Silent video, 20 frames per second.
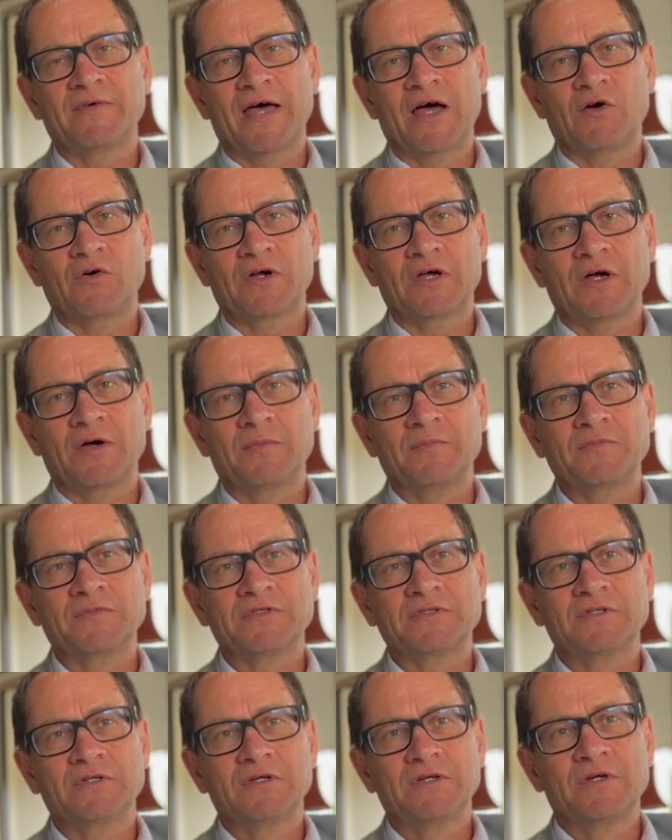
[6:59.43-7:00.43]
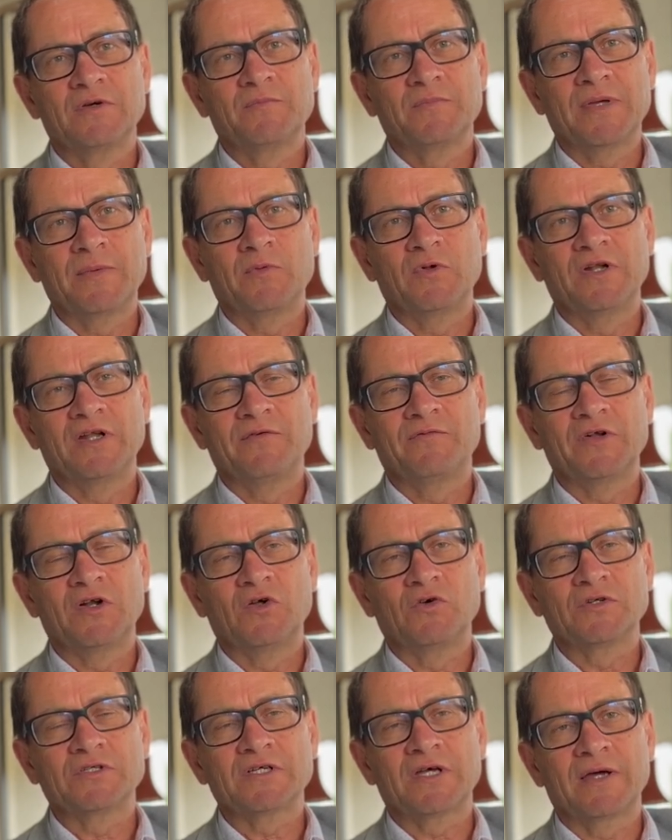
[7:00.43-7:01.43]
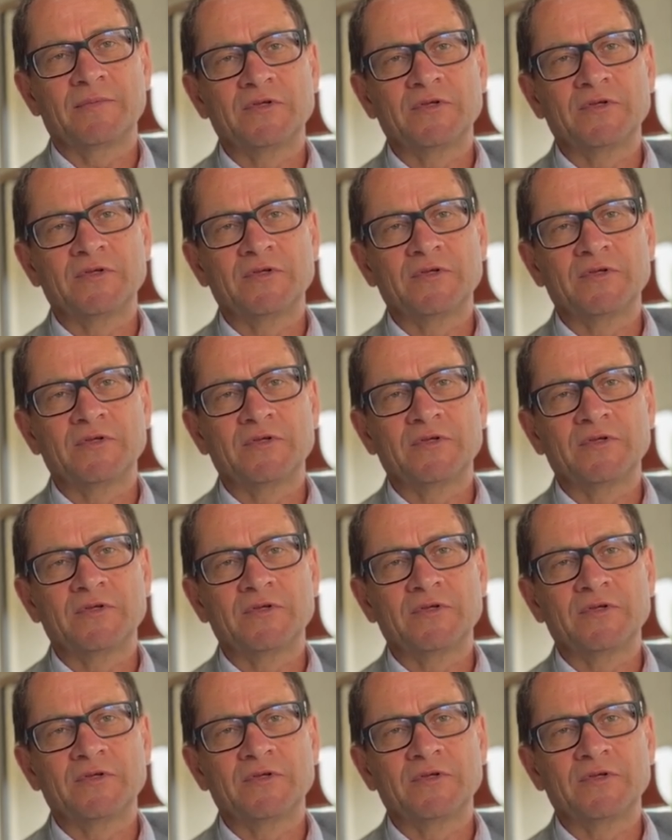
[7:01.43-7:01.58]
outcomes. People live a long time in